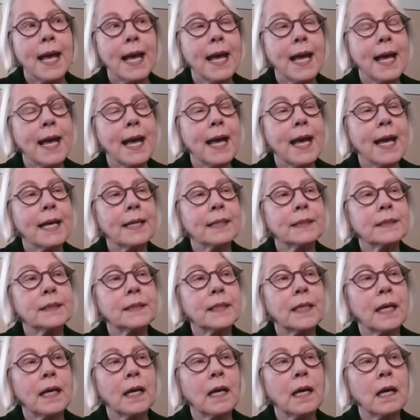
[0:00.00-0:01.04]

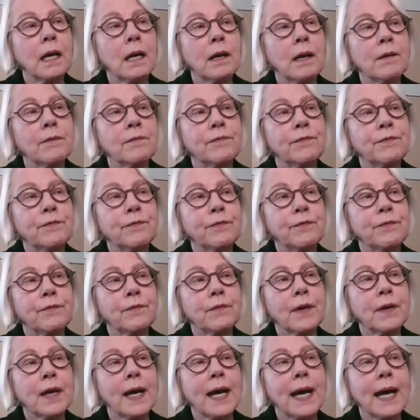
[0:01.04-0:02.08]
and of
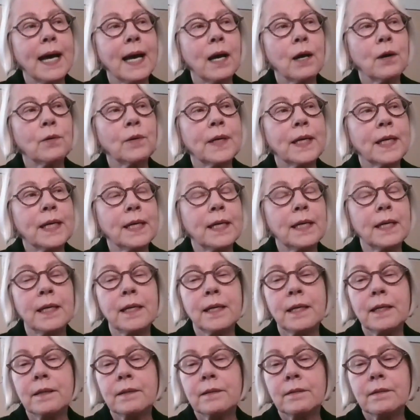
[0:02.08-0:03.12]
how
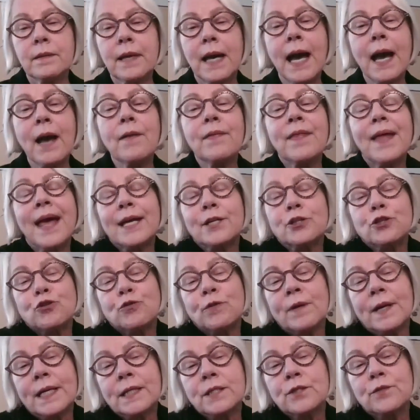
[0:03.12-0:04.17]
that
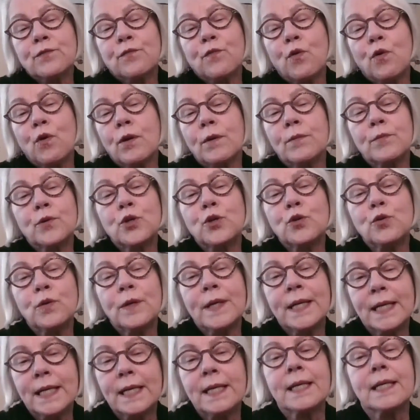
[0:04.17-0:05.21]
transformed who
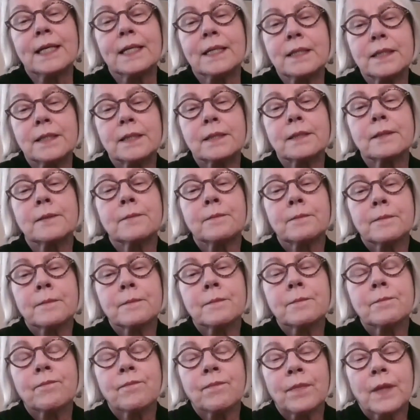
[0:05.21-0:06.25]
he is.
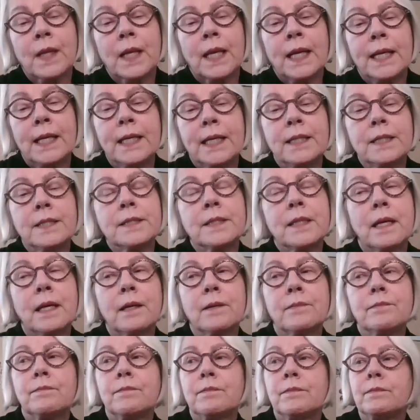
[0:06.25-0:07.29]
He's
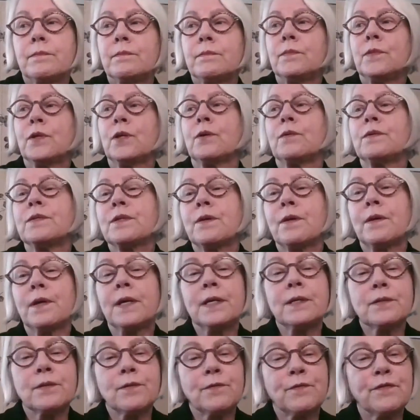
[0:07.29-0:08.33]
a
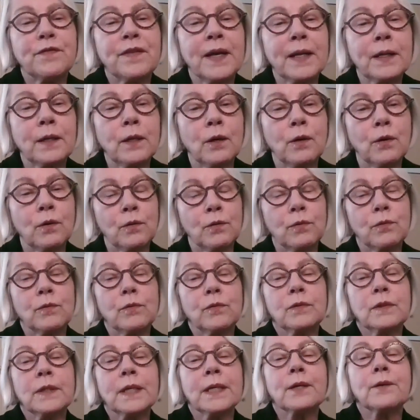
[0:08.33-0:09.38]
fellow
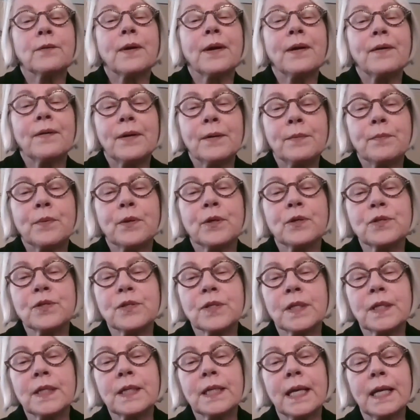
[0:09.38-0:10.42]
literary
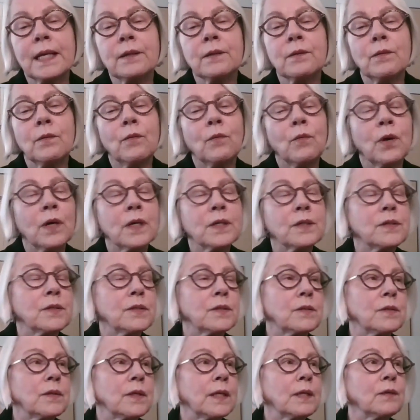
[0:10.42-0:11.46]
person and
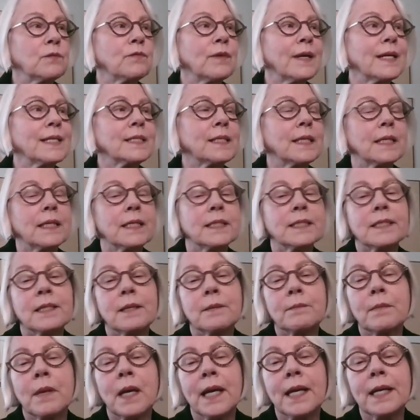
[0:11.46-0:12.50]
was in residence
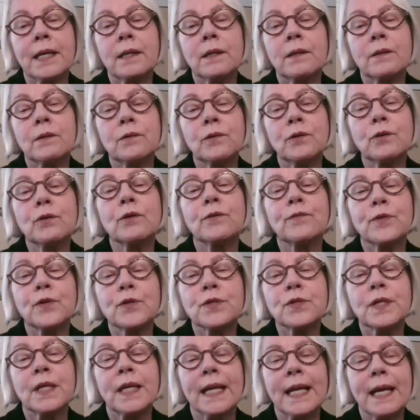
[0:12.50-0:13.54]
at my
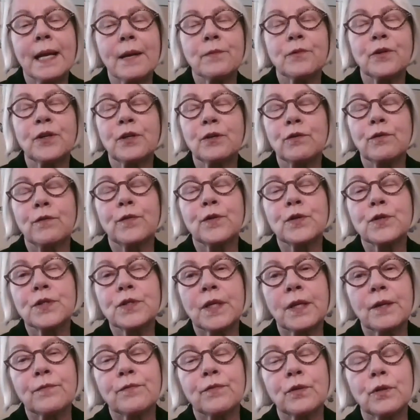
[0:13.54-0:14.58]
university, Emory
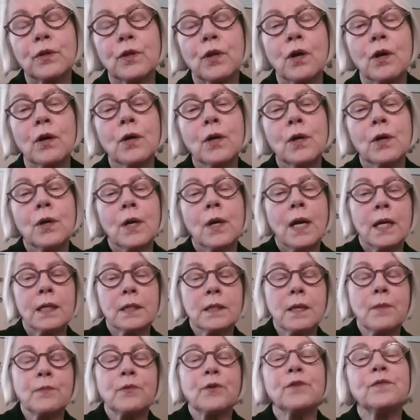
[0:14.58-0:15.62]
University, for a
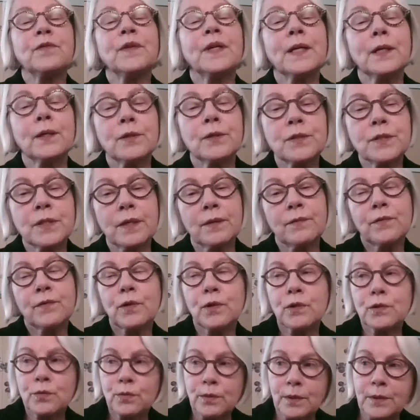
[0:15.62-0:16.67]
number of years. And of
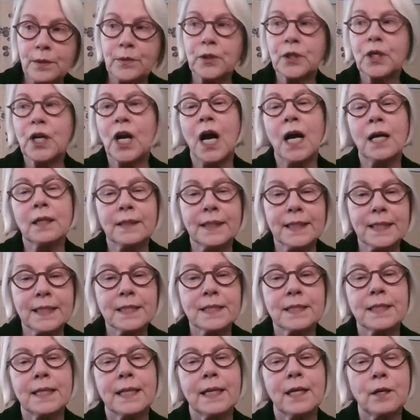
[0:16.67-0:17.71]
course, we were
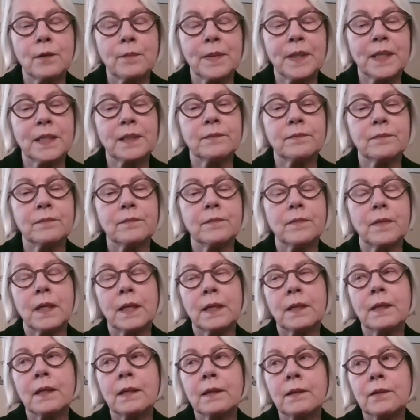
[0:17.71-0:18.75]
colleagues there, but
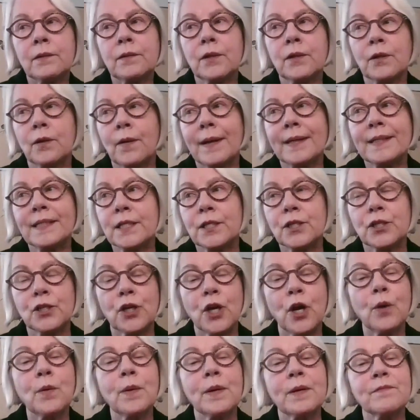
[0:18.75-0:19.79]
I didn't
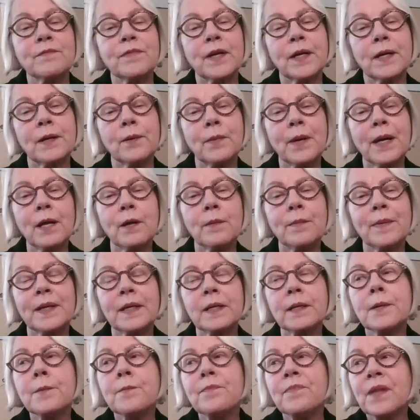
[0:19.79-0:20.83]
know him very well.
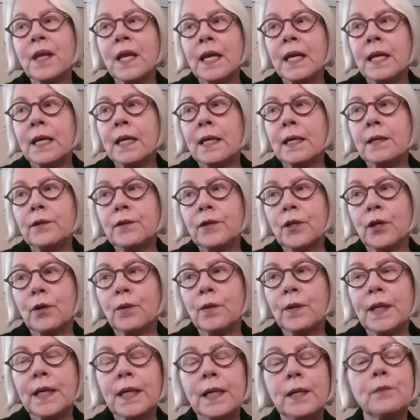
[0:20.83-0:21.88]
But
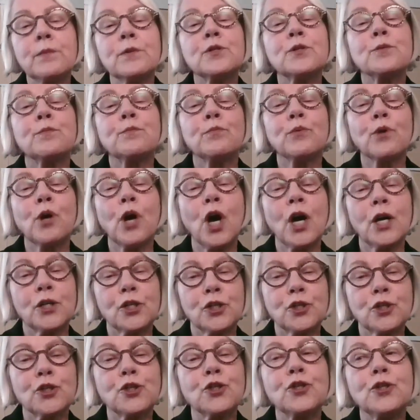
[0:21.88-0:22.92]
he was brought
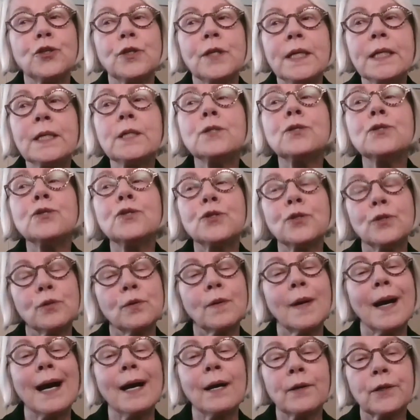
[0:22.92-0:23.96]

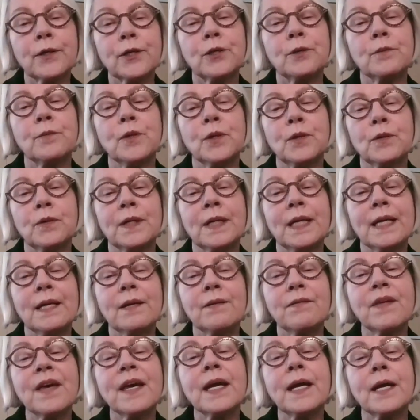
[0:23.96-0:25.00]
into our community
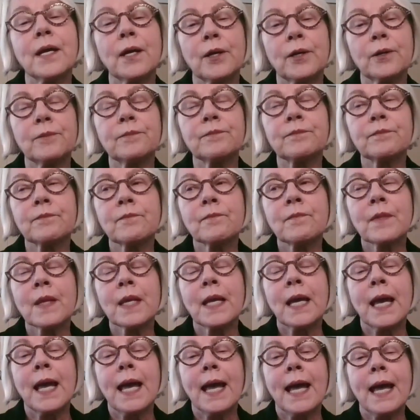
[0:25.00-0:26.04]
there,
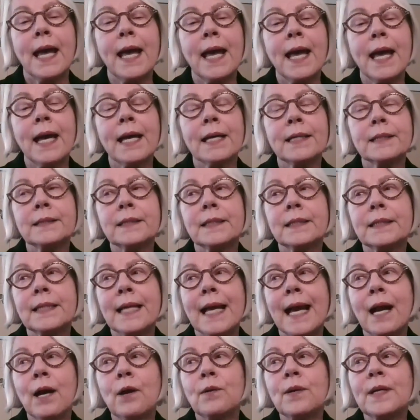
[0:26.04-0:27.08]
and
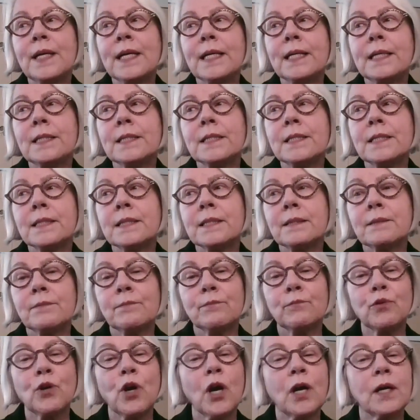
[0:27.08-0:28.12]
now he's
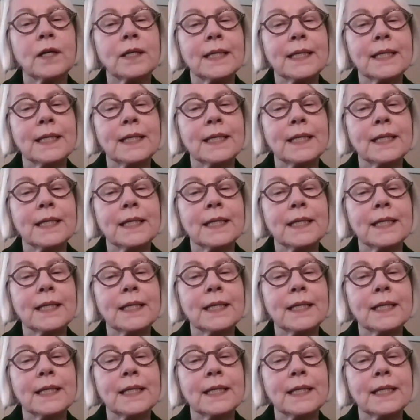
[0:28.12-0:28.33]
brought